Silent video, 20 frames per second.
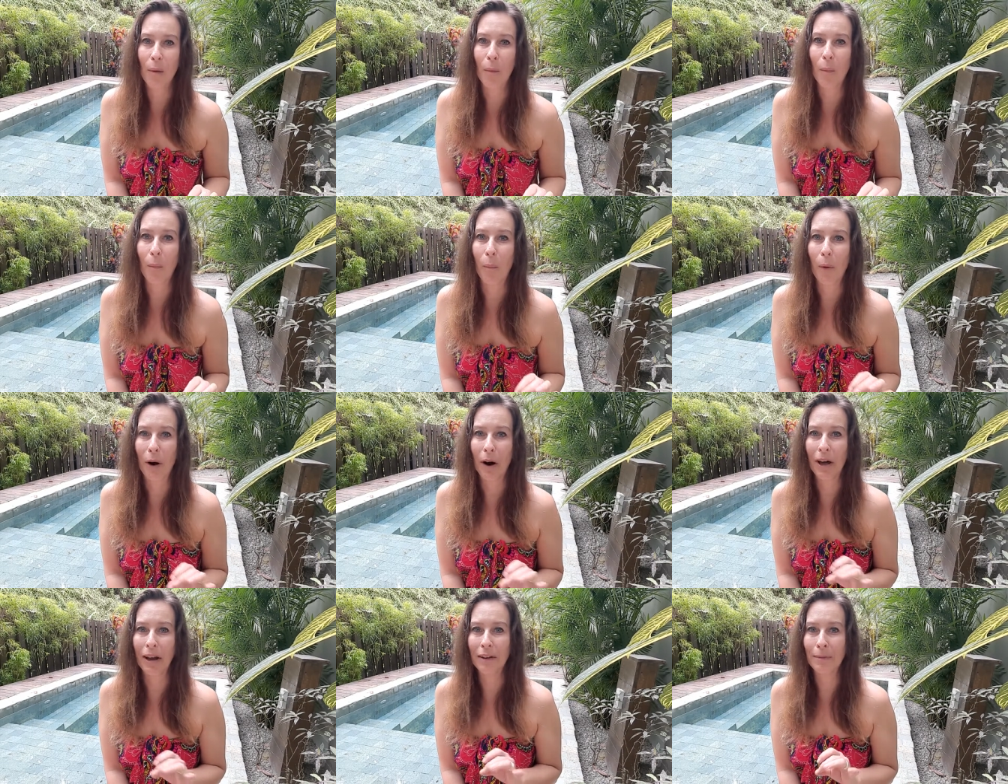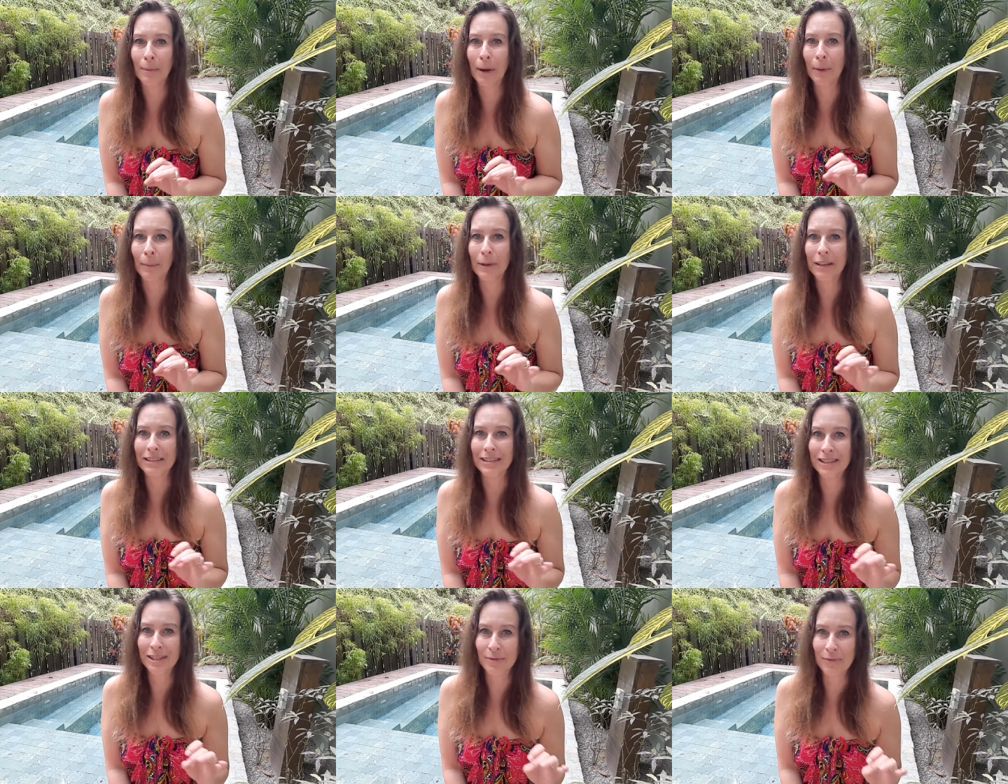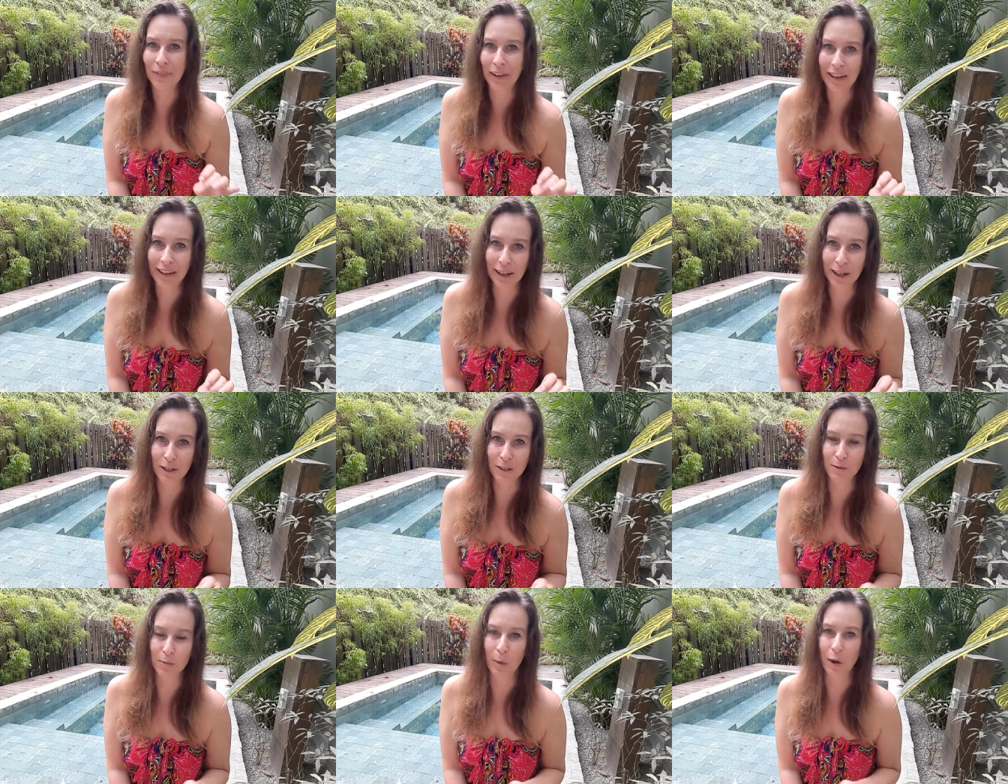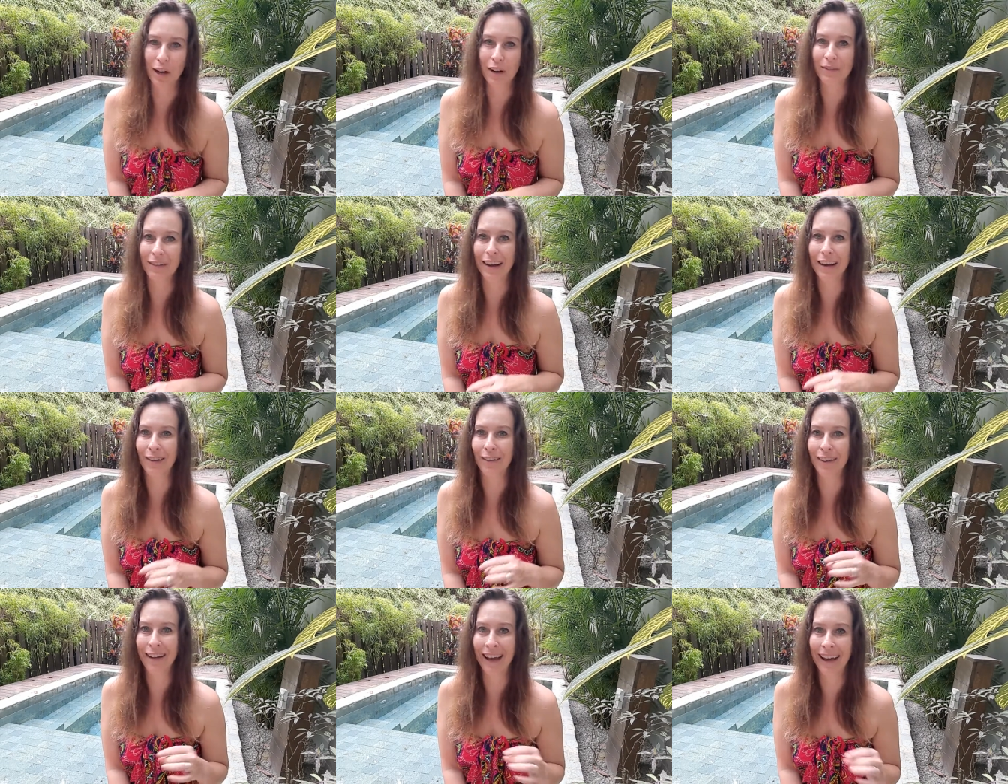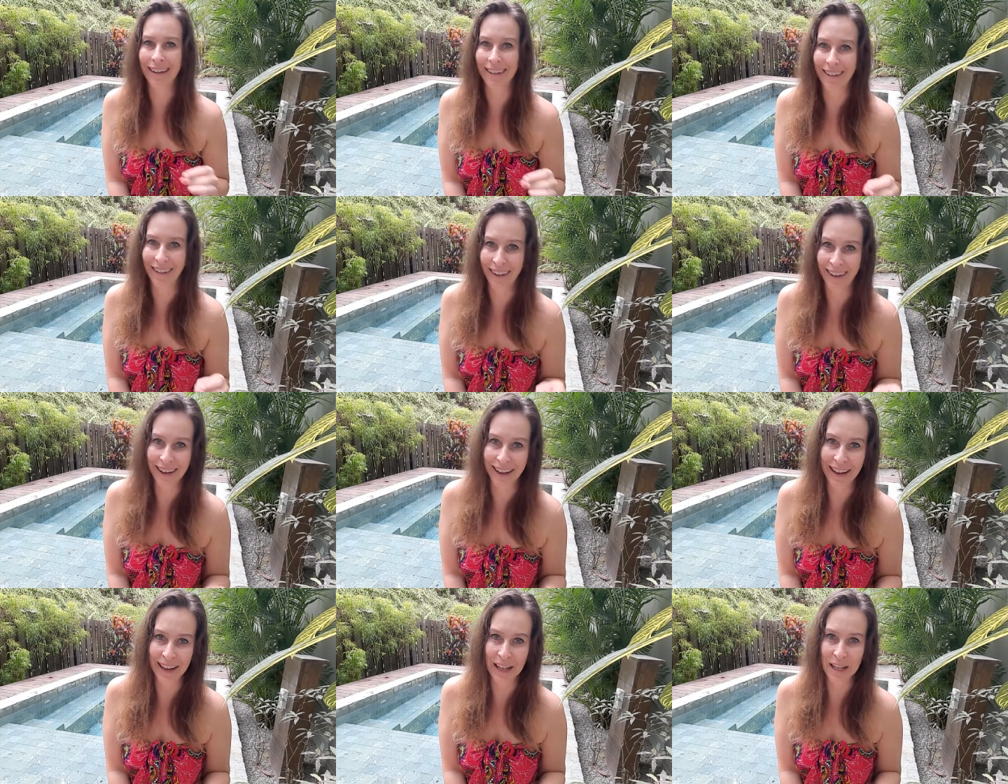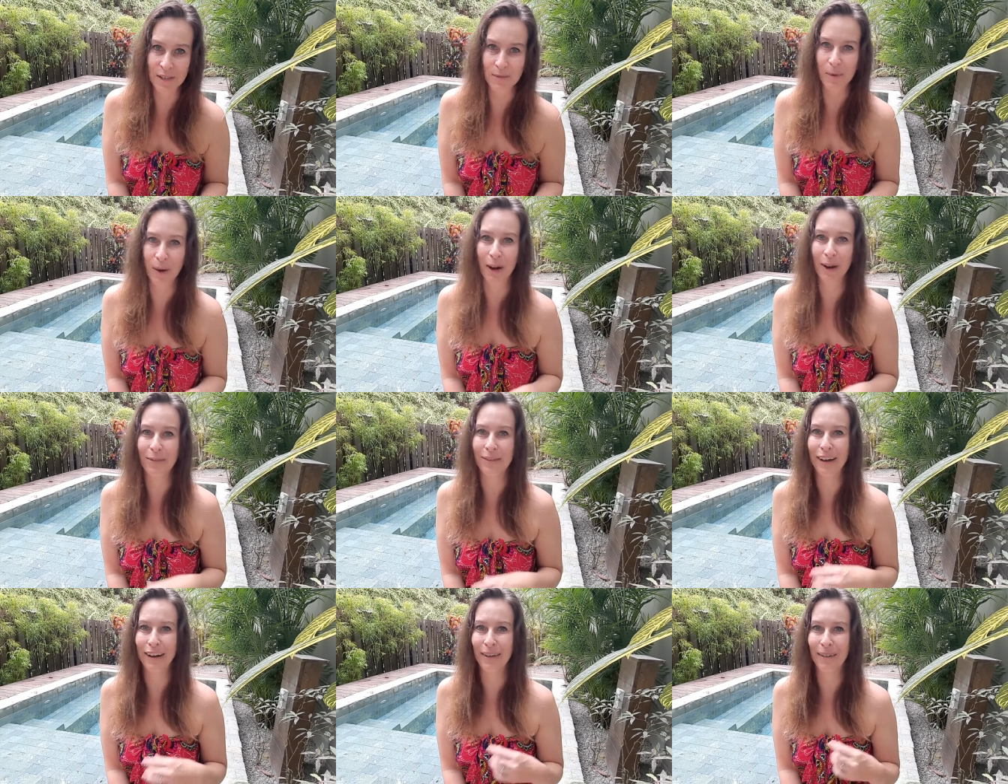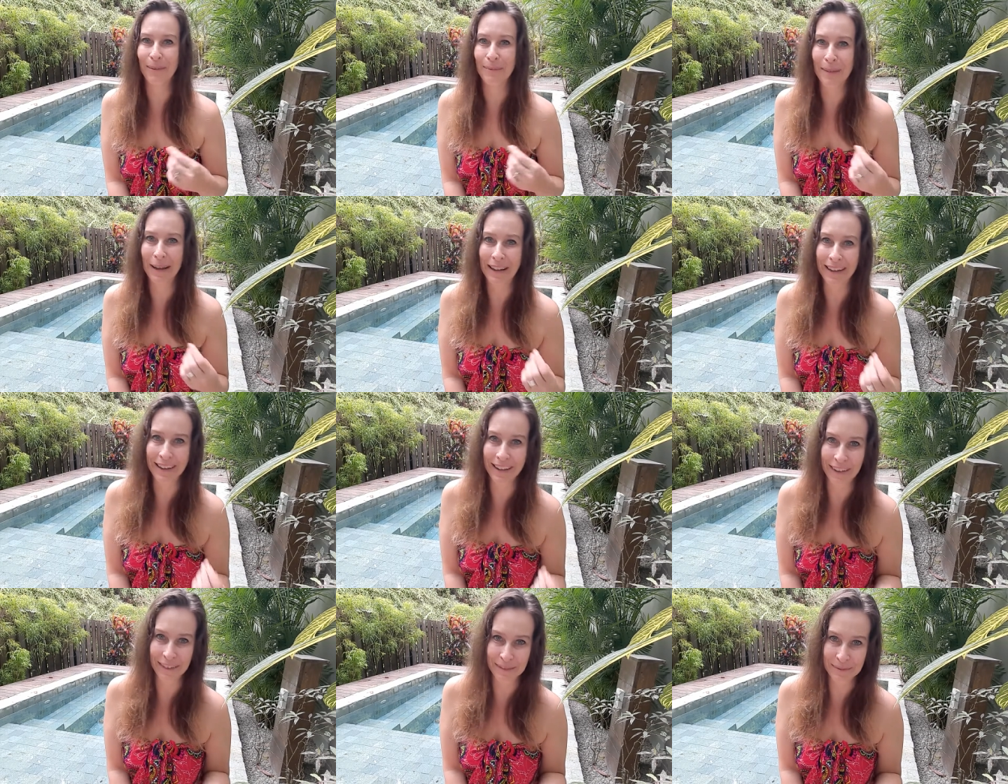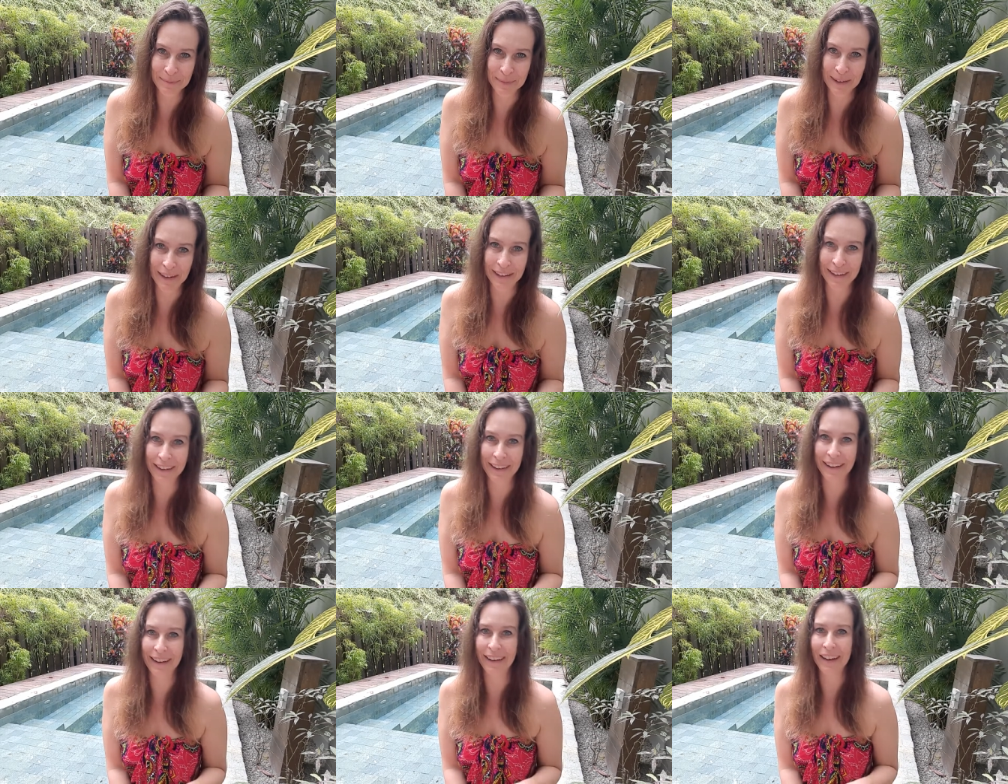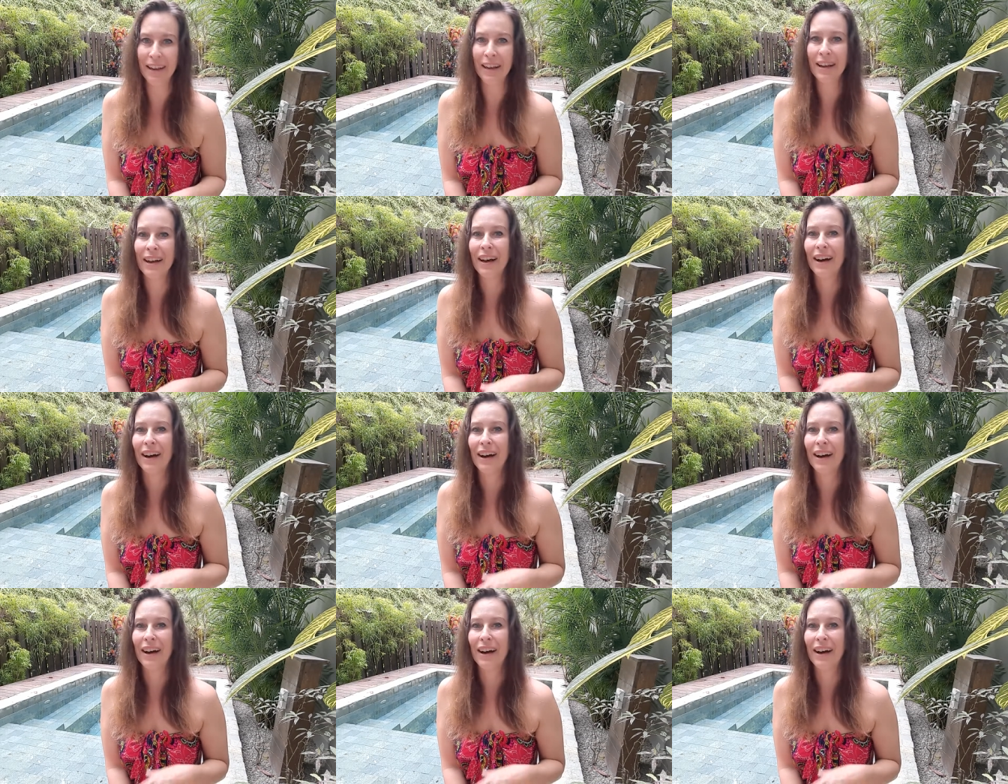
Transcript: What if my business fails? What if I don't get clients? What if I don't make enough money?